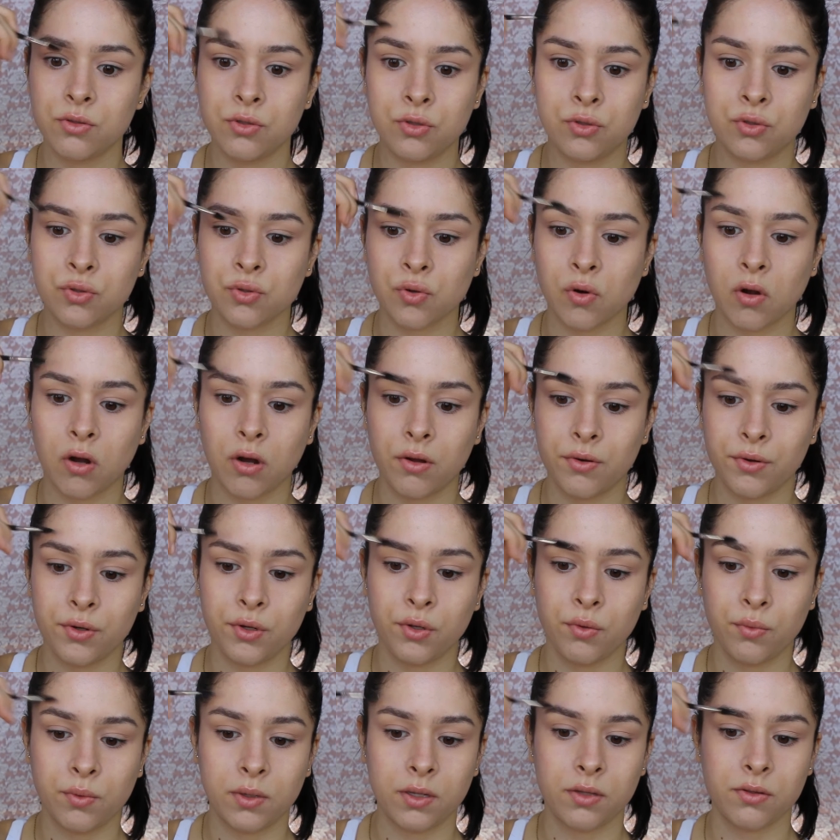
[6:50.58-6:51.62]
draw
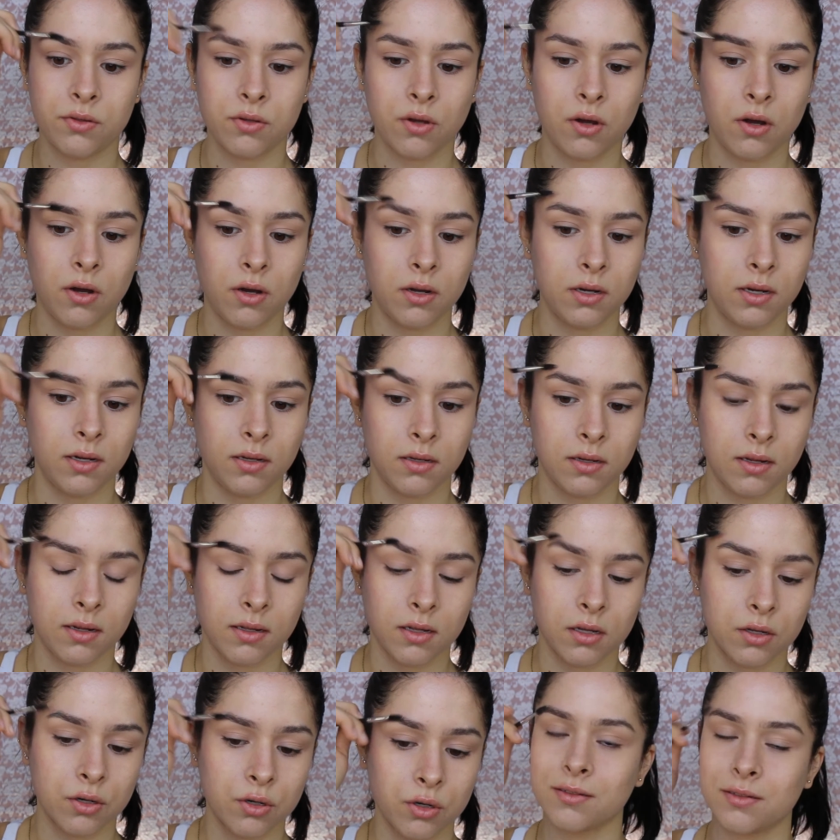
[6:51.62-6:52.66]
new ones on
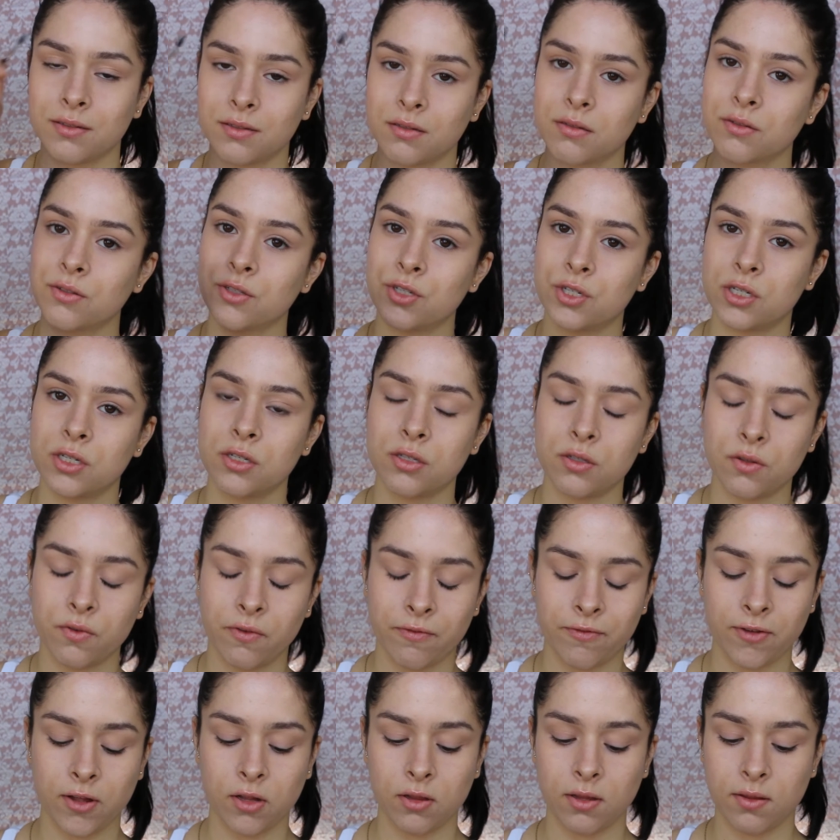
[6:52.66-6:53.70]
and just
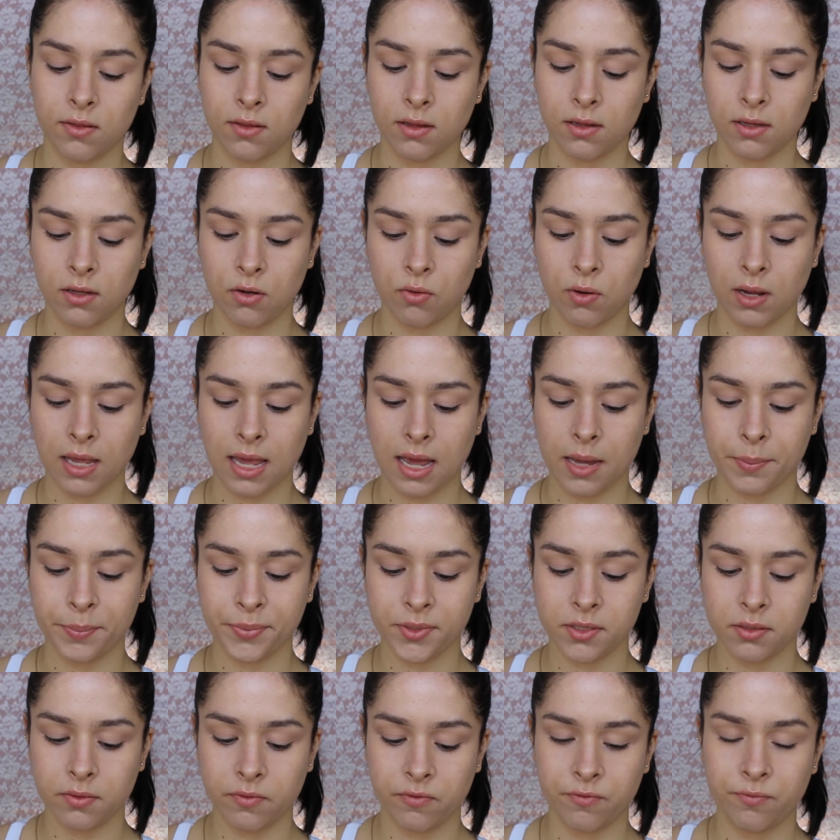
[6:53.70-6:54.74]
fill in the little
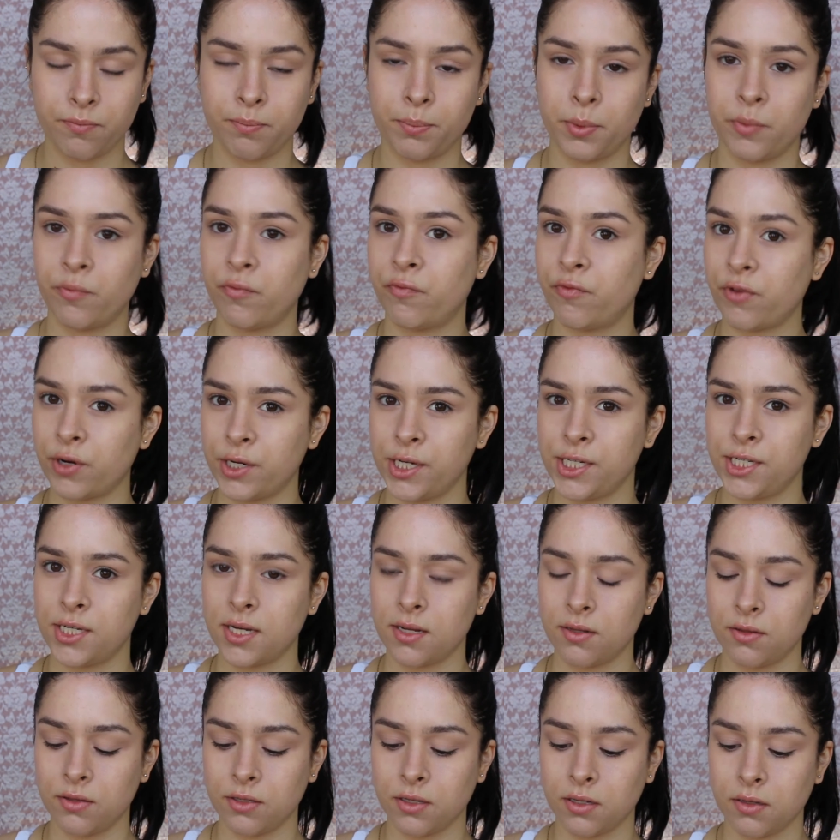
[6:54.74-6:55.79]
gaps, but very
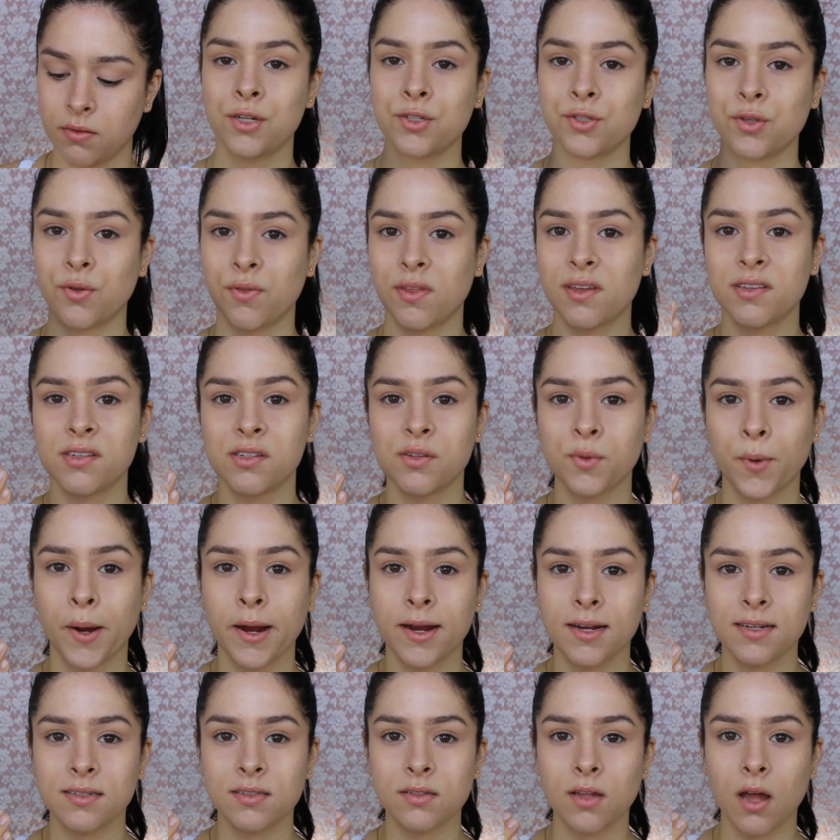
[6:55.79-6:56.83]
gently. So this is where
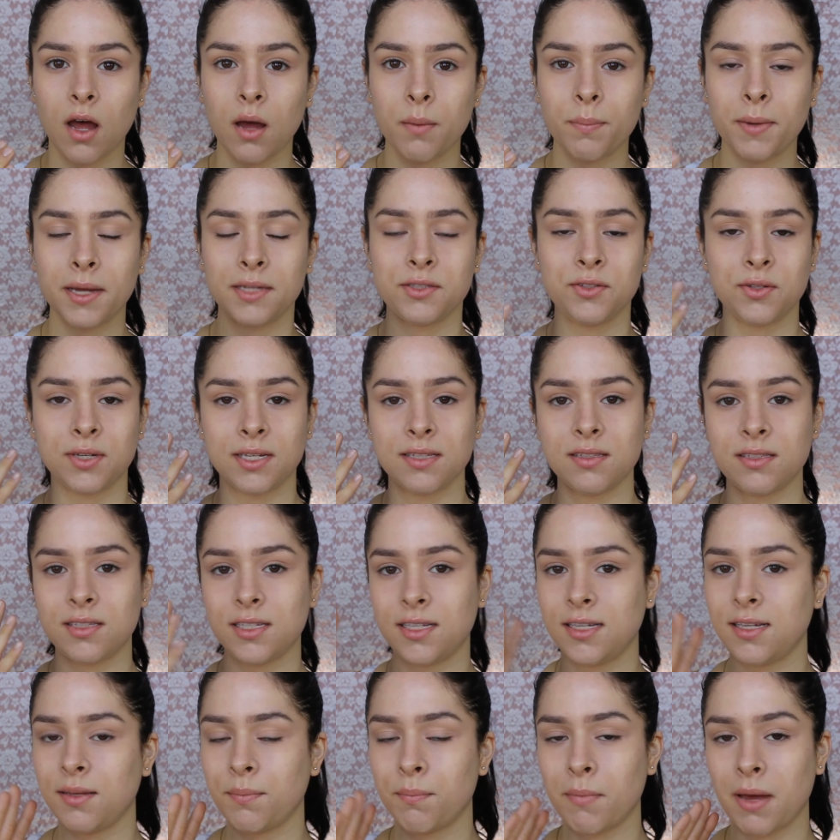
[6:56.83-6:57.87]
I stop. As you can
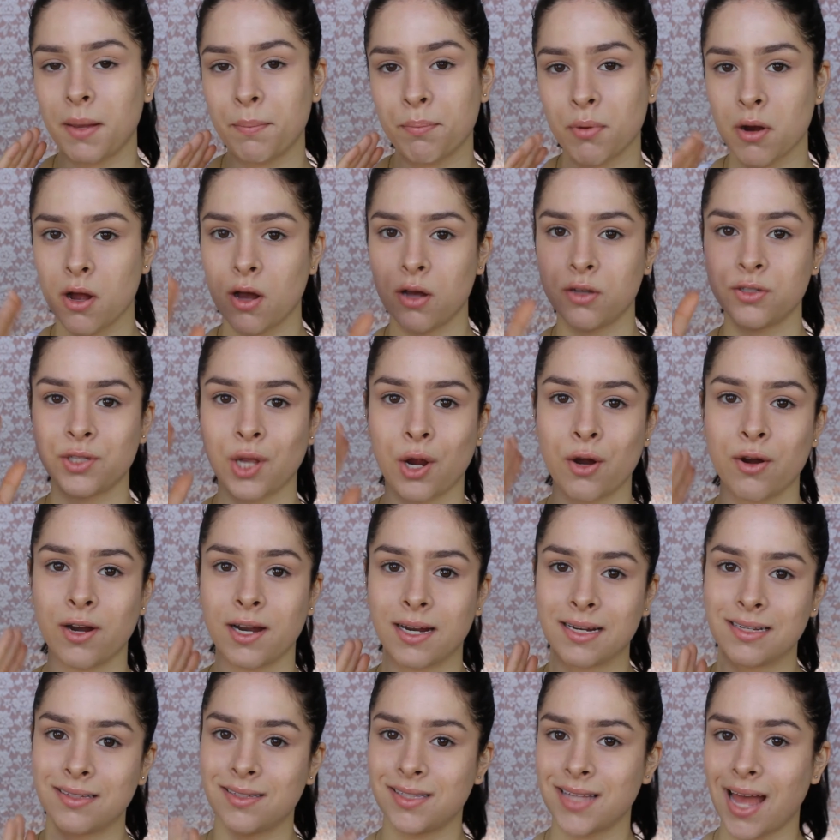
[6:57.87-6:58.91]
see, my brows are
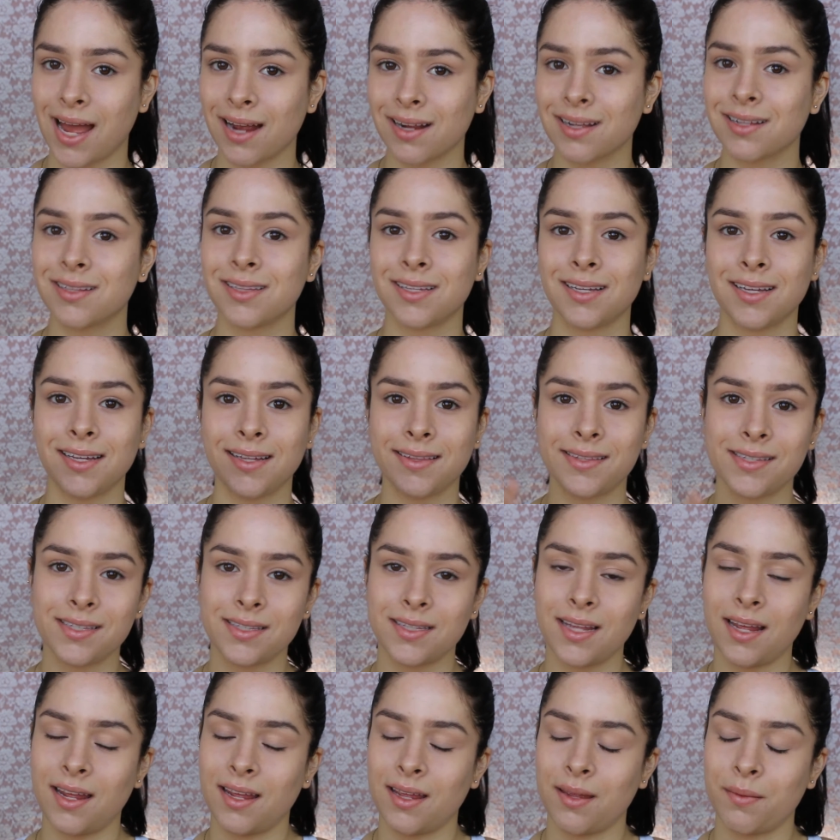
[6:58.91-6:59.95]
exactly the
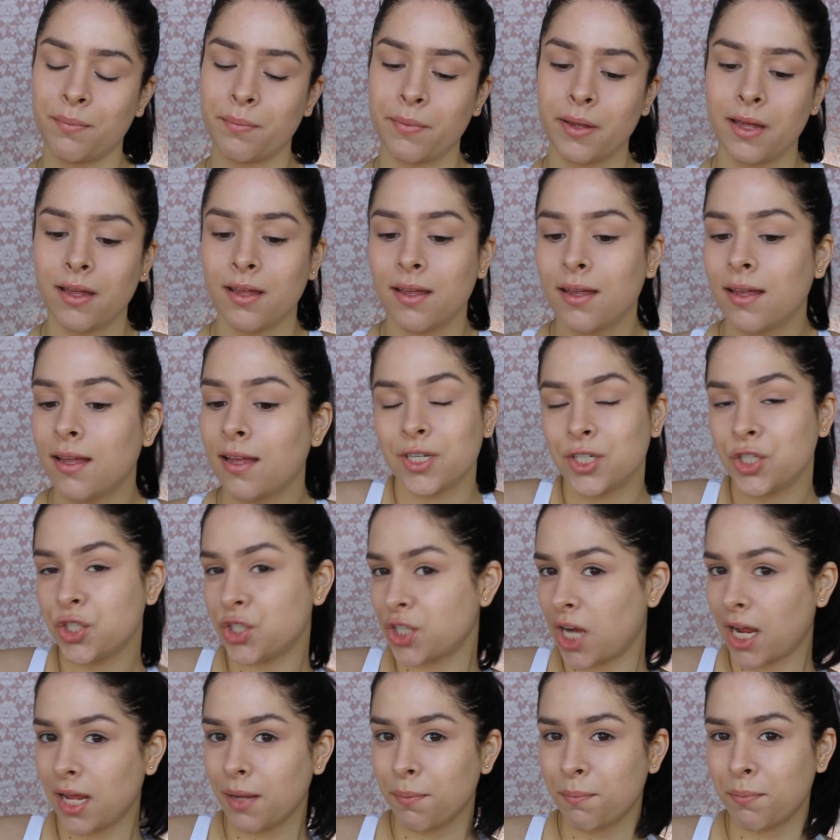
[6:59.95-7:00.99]
same
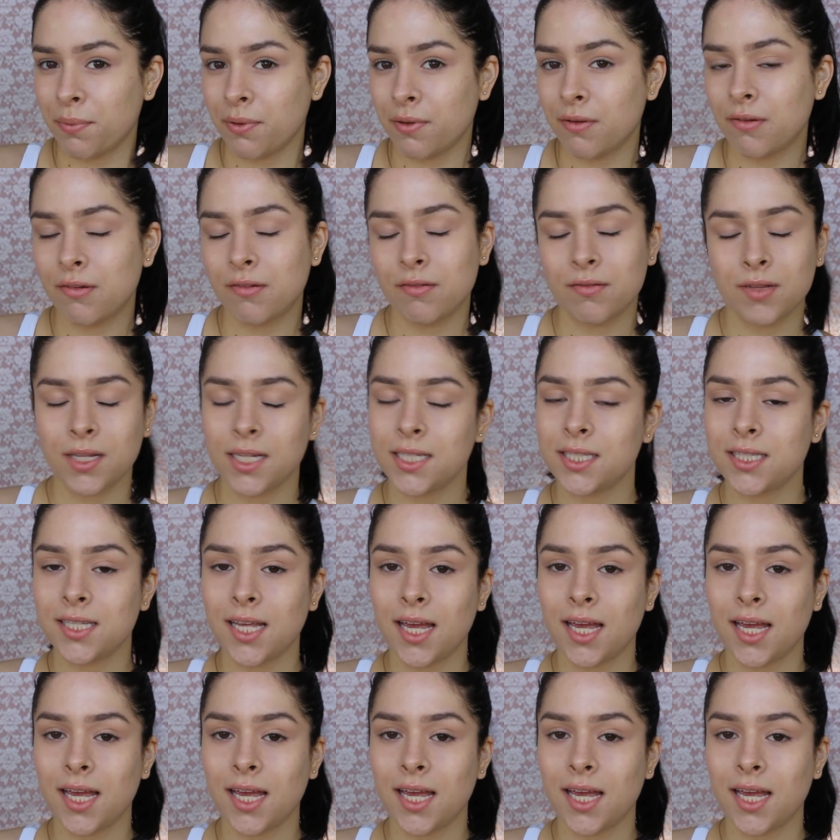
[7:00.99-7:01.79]
shape, let's